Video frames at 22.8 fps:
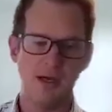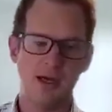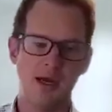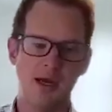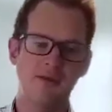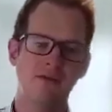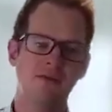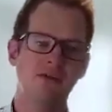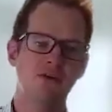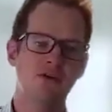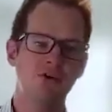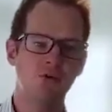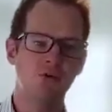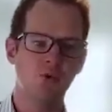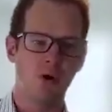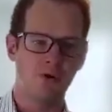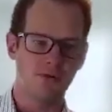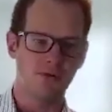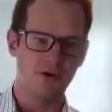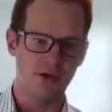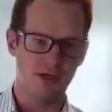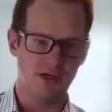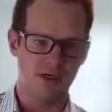And then the new
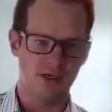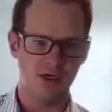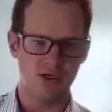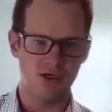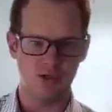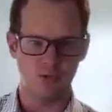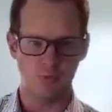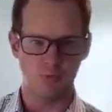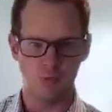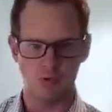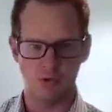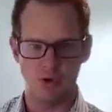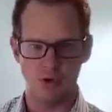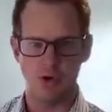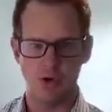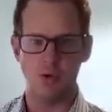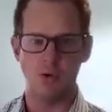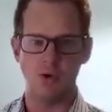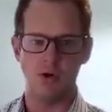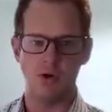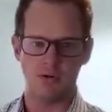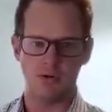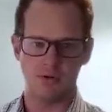authentication will
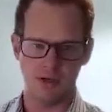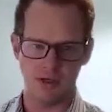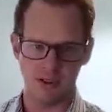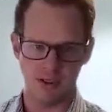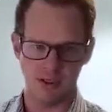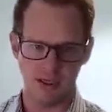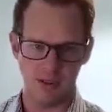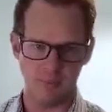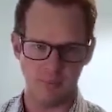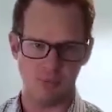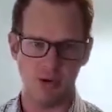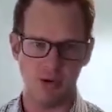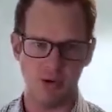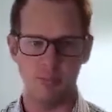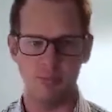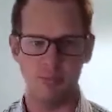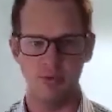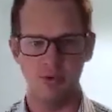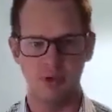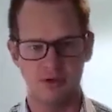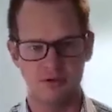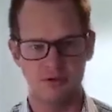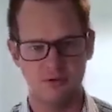go and authenticate
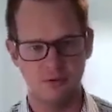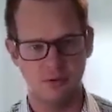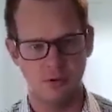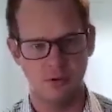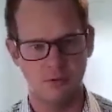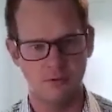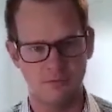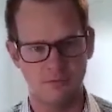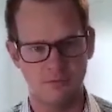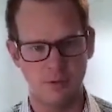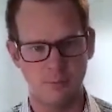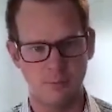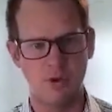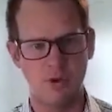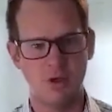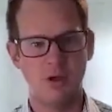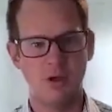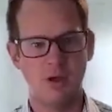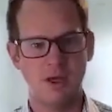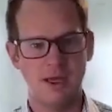properly to all of them